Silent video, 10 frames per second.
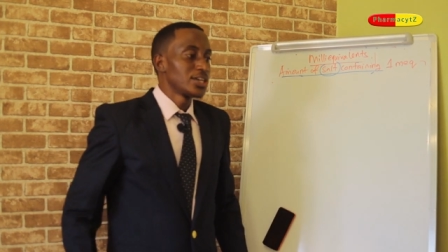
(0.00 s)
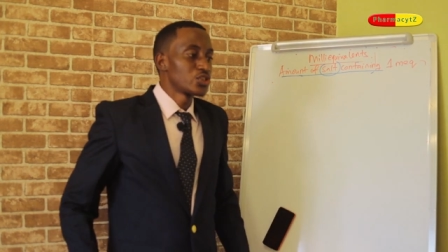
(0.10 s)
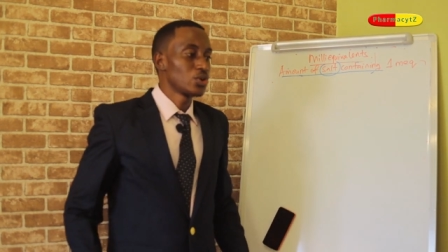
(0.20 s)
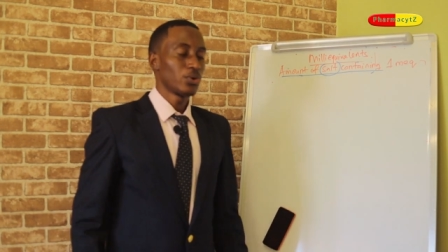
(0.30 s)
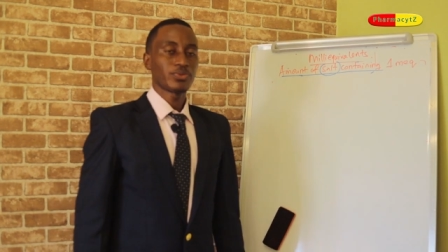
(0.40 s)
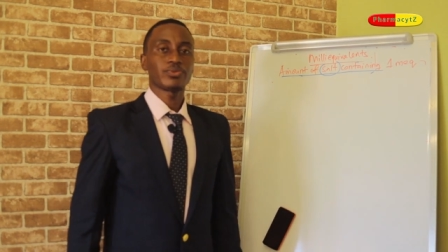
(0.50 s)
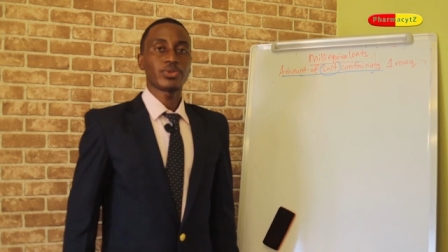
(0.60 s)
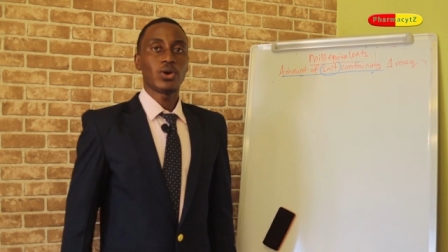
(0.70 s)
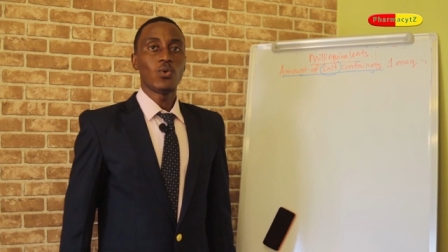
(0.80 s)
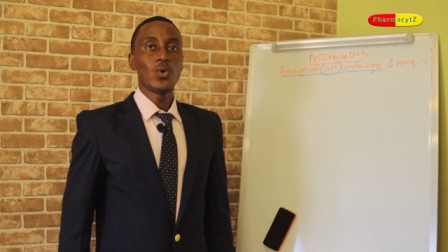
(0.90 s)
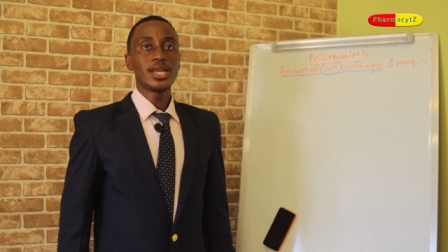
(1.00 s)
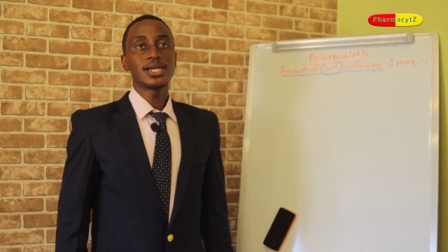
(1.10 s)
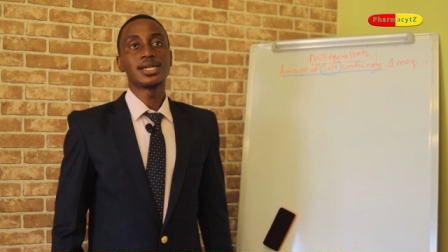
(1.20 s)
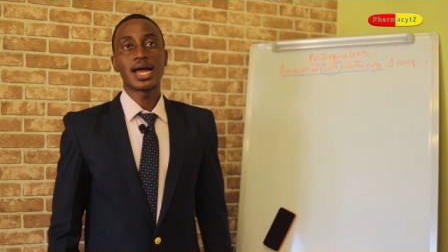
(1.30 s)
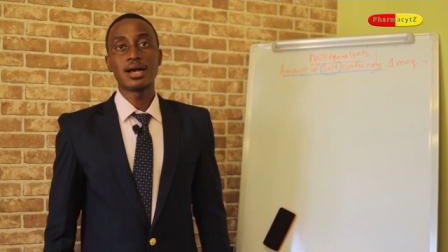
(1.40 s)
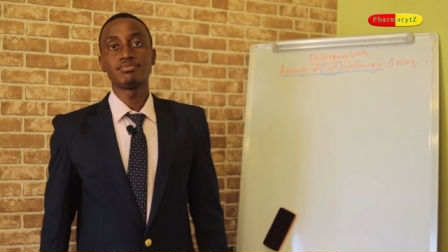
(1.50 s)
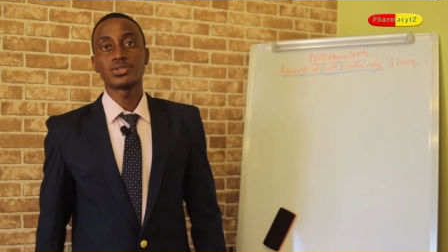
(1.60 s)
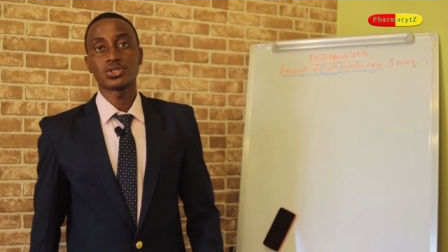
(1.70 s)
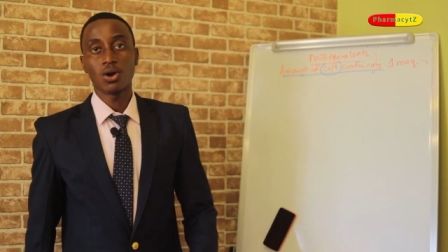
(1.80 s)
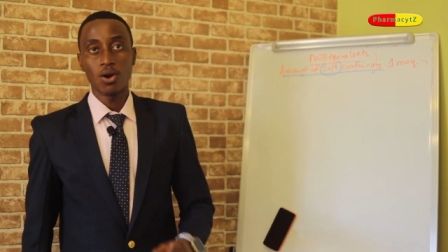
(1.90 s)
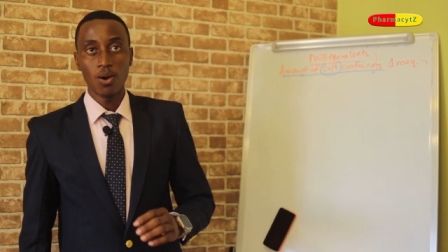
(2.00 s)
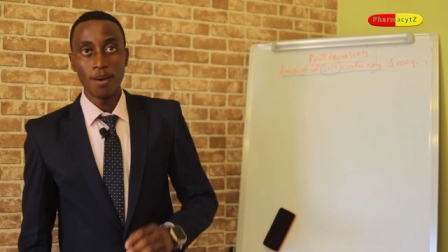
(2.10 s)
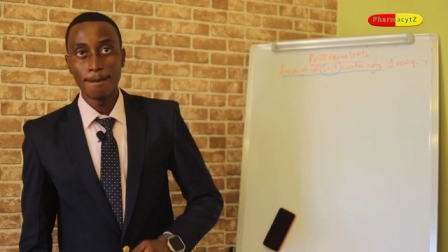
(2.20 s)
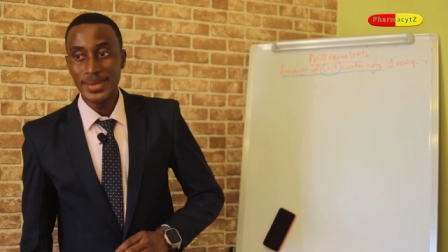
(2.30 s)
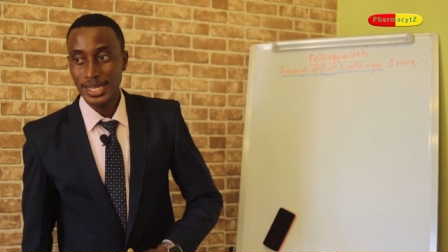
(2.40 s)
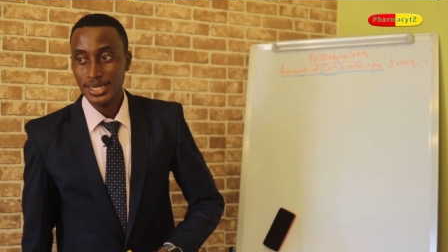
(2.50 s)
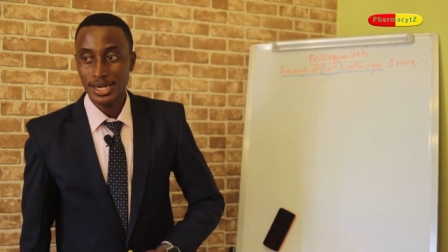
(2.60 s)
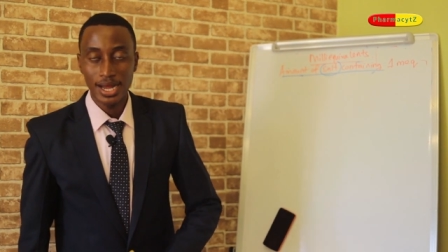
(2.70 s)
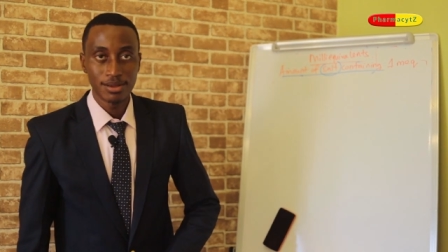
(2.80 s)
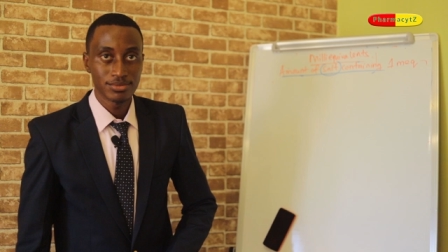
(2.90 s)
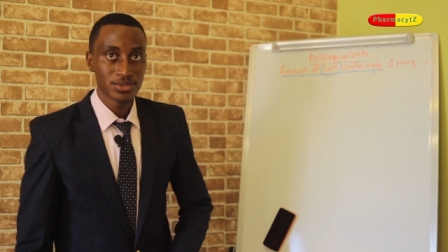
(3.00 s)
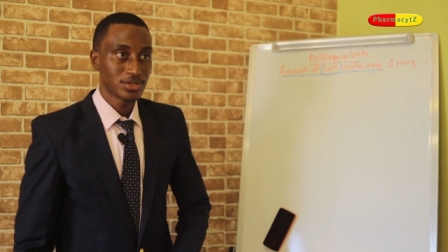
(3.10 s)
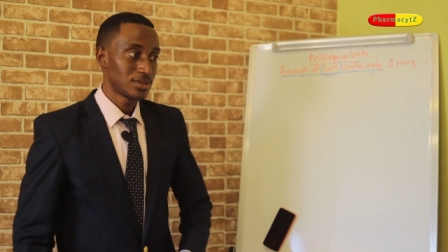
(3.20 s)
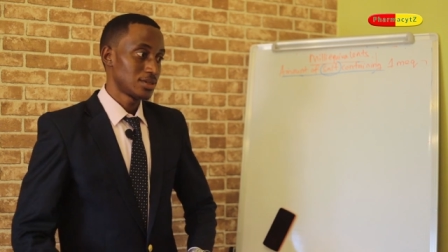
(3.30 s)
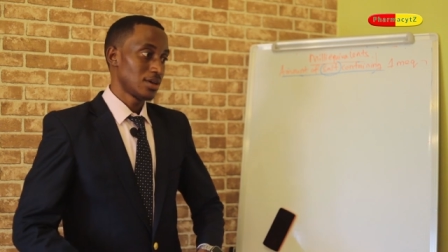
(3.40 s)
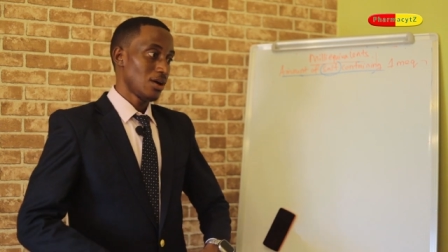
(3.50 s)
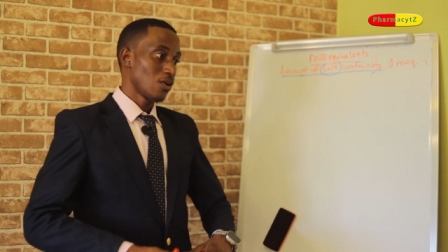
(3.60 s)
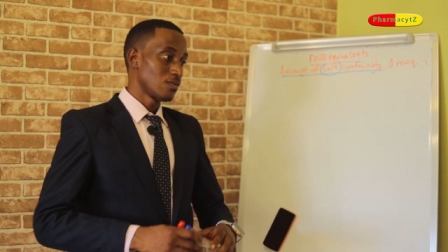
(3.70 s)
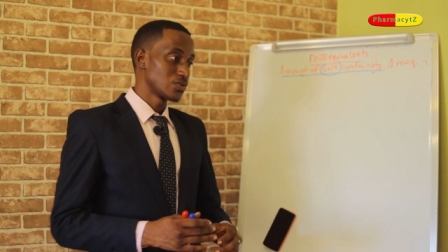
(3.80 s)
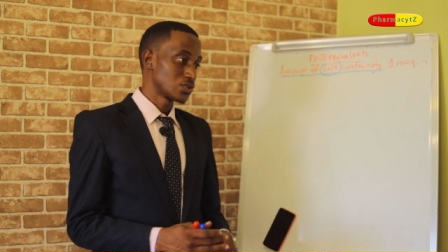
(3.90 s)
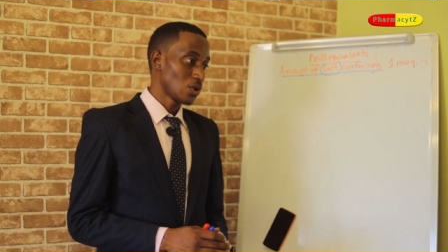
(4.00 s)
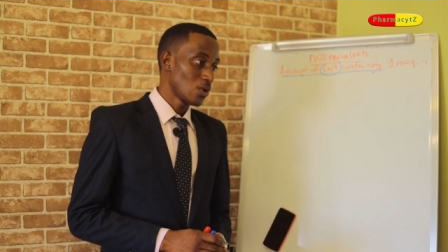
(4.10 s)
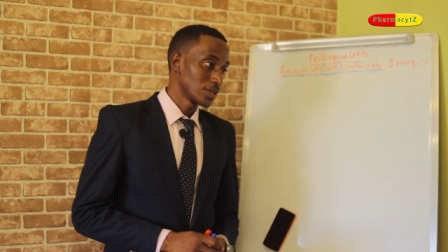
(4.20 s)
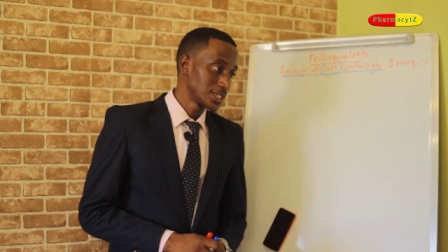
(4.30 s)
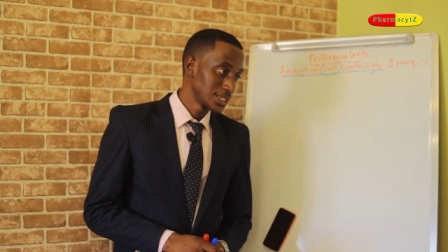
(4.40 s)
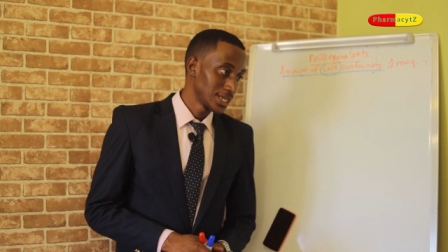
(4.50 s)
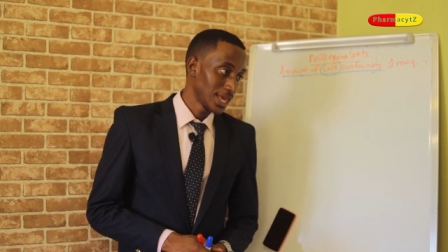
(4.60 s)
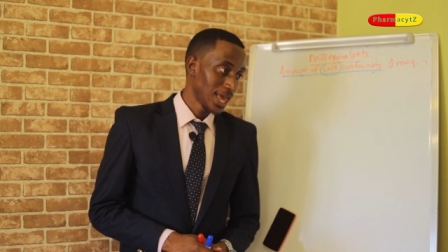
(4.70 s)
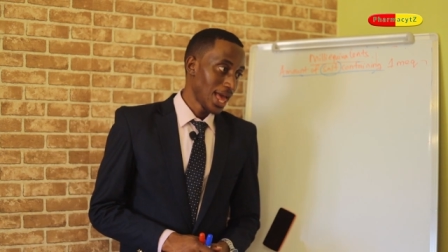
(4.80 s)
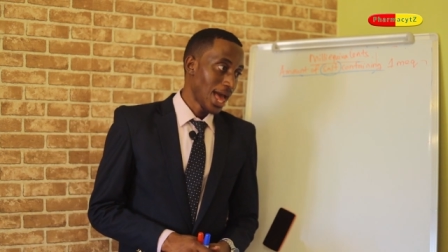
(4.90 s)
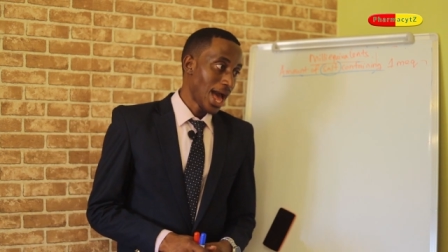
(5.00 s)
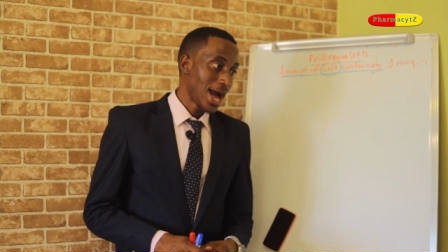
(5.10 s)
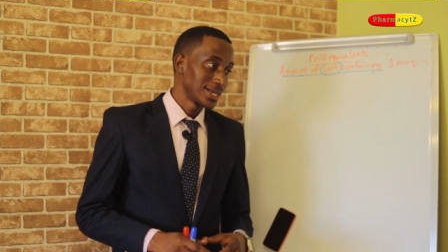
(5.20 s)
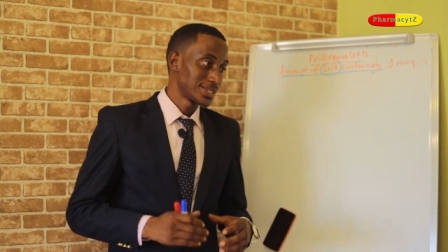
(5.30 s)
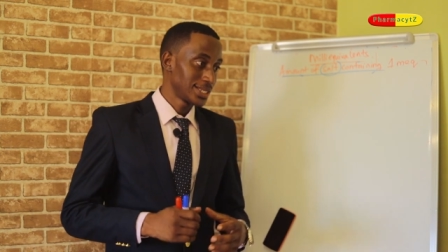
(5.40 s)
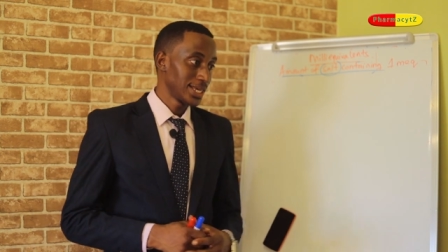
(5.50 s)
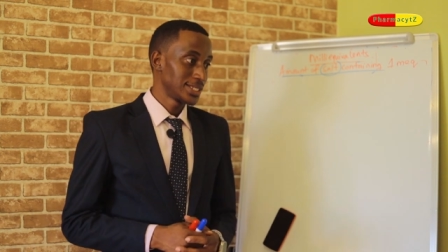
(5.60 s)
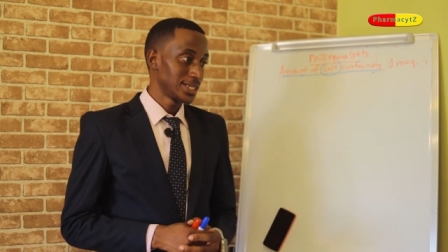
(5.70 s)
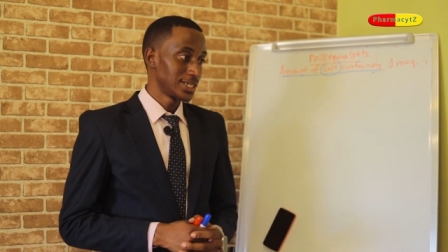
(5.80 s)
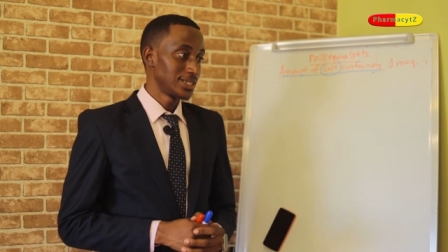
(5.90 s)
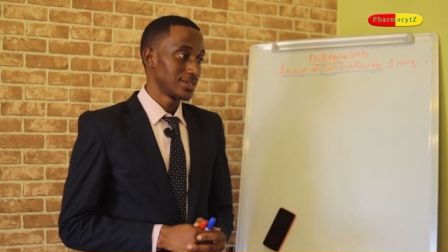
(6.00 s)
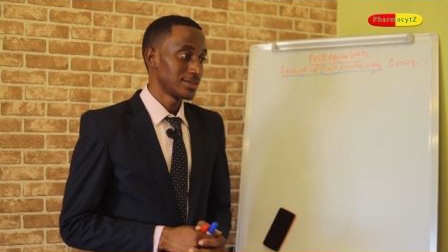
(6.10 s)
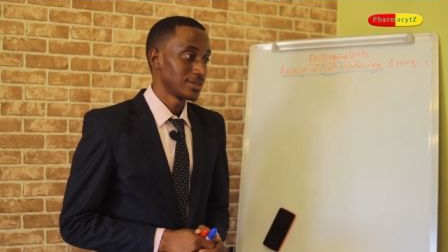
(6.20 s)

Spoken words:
So when grams or milligrams of salt are stated,